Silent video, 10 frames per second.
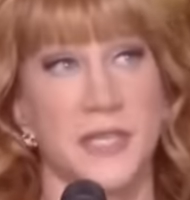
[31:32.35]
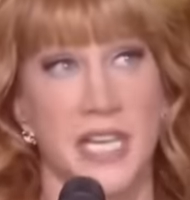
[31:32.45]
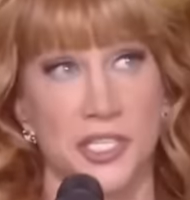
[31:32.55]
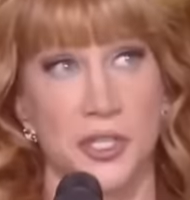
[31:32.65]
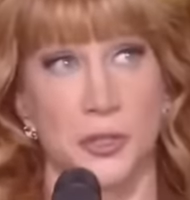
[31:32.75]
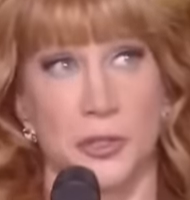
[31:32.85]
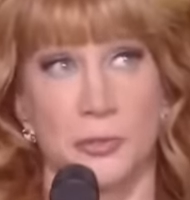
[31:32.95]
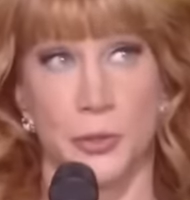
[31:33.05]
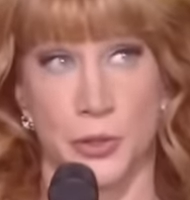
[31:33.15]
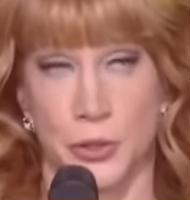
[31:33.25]
me not to
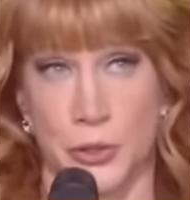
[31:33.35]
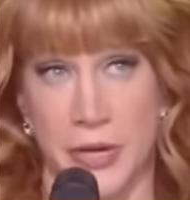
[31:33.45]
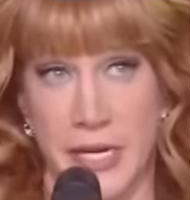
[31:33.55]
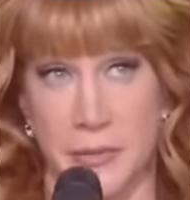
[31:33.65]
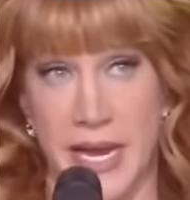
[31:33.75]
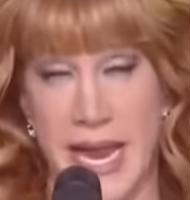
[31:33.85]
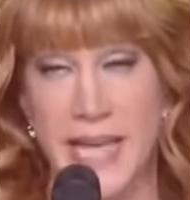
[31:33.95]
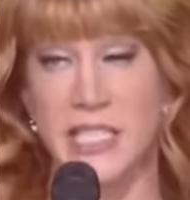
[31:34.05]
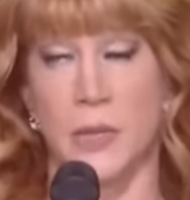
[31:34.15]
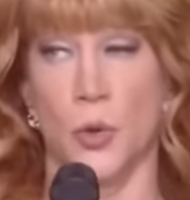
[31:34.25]
put her in my
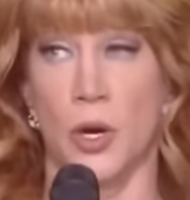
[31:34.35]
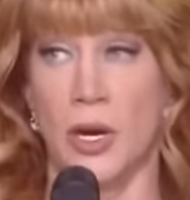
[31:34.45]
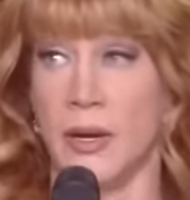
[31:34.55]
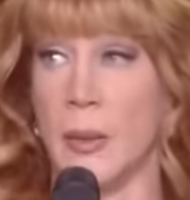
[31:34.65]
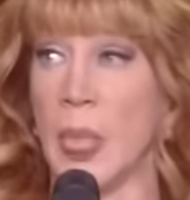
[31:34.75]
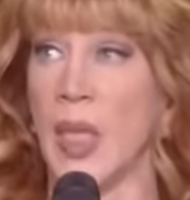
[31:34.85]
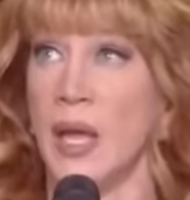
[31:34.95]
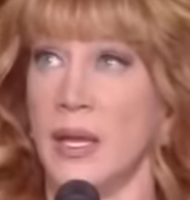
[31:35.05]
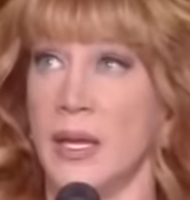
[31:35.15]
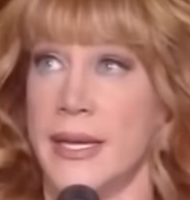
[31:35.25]
act anymore.
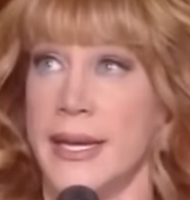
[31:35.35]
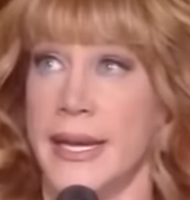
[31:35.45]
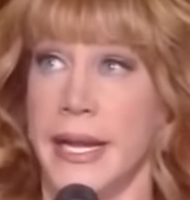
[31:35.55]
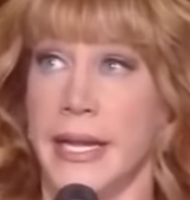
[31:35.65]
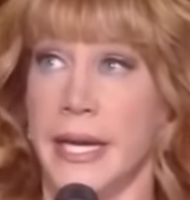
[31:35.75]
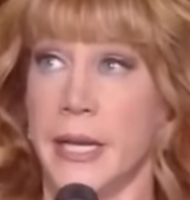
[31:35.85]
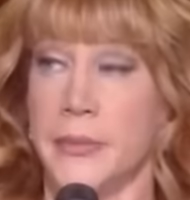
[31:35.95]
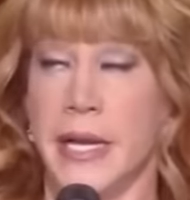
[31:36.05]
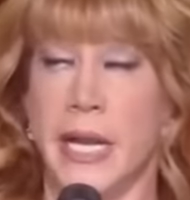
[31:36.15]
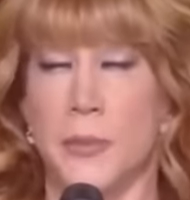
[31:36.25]
And I
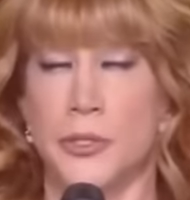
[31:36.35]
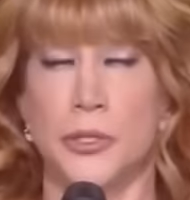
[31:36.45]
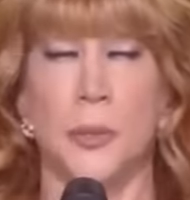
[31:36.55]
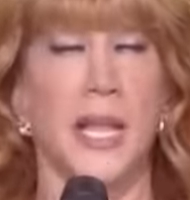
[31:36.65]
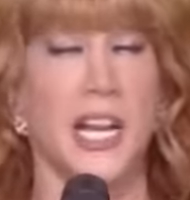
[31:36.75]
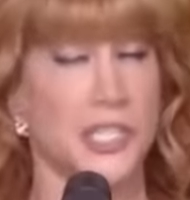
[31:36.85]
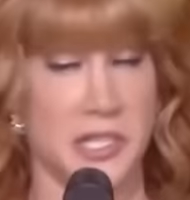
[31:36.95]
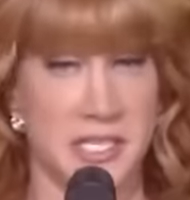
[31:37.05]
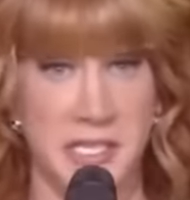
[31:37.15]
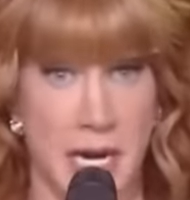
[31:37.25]
am not able to oblige
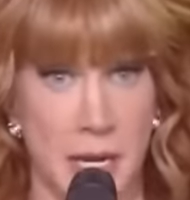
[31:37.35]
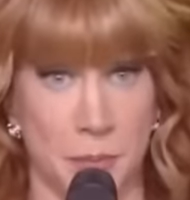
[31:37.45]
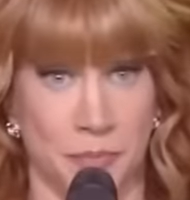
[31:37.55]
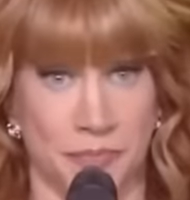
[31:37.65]
at this time.